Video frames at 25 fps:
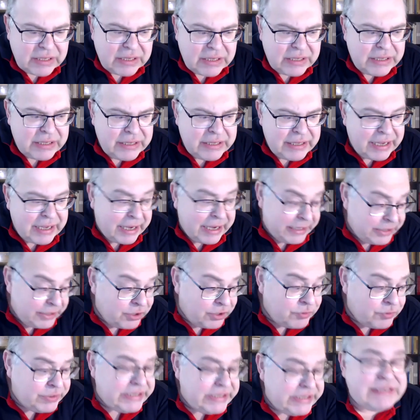I
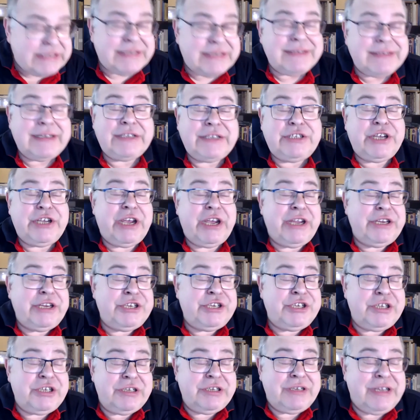noticed the
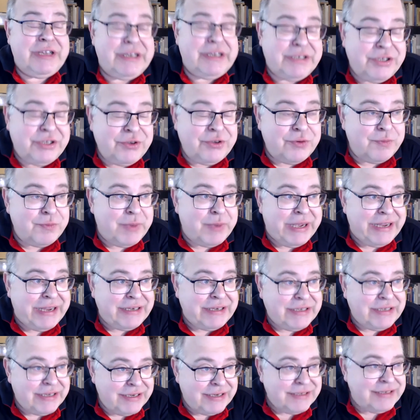change that you
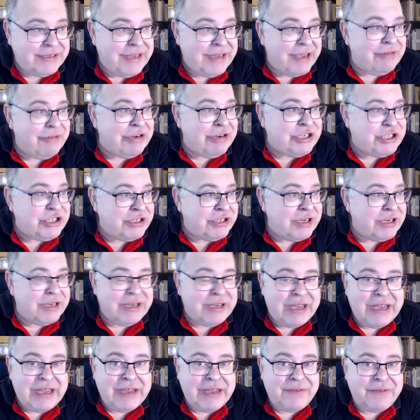made in the original
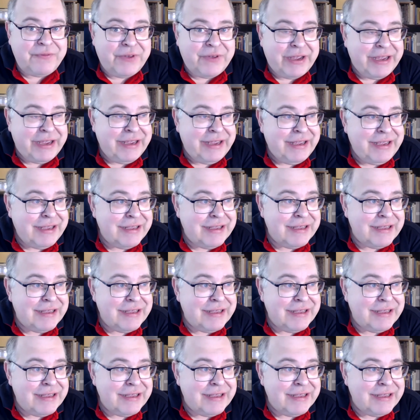AFA,